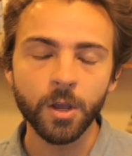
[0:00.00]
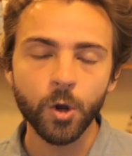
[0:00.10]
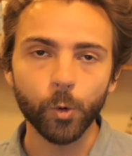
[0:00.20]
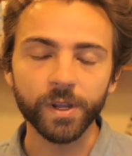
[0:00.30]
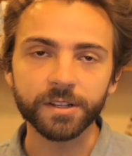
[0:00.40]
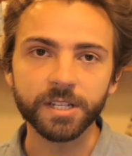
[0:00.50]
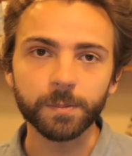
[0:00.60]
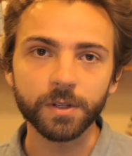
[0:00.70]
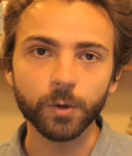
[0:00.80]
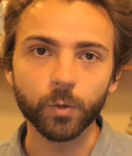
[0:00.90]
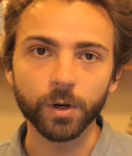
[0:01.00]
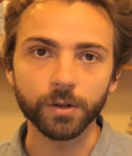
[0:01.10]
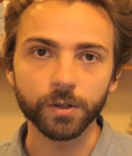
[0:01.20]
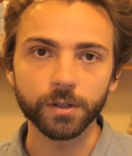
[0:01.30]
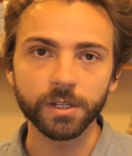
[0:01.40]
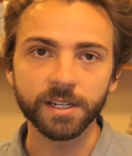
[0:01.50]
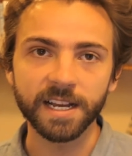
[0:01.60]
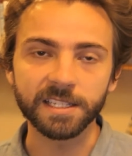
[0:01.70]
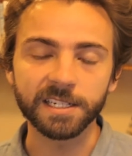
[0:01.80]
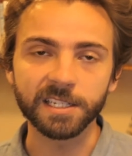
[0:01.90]
We accept the world
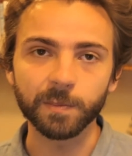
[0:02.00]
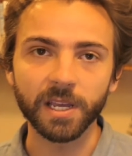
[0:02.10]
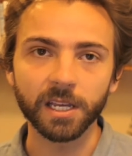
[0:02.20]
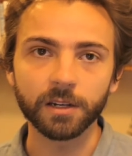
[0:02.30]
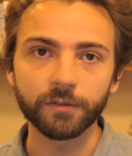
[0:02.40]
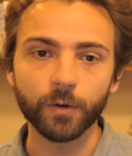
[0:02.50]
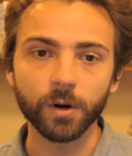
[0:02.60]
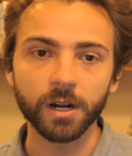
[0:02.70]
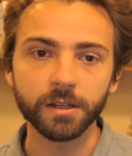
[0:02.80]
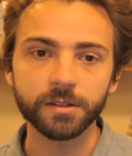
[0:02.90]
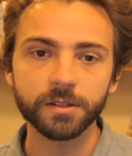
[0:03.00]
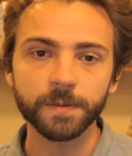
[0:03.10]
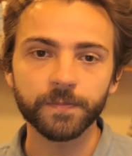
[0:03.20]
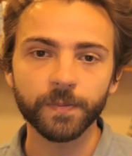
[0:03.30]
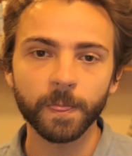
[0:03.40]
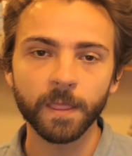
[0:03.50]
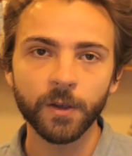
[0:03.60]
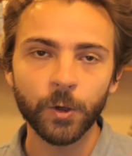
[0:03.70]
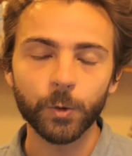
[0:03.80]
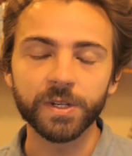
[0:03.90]
as it is made for us.
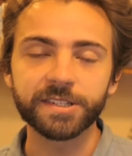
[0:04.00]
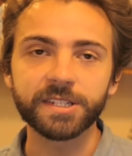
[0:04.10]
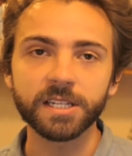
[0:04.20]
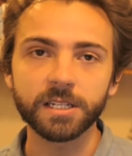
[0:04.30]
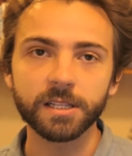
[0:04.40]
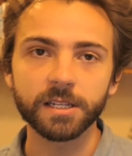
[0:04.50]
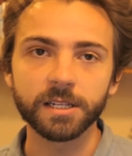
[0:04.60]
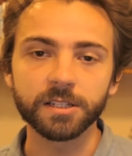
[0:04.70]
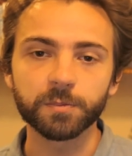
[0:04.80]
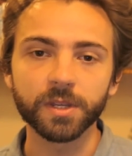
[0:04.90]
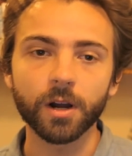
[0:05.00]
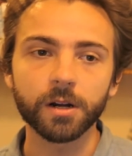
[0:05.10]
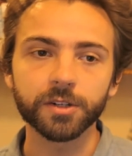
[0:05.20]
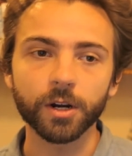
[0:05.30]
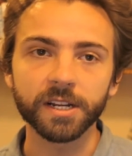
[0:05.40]
We see that it is beyond our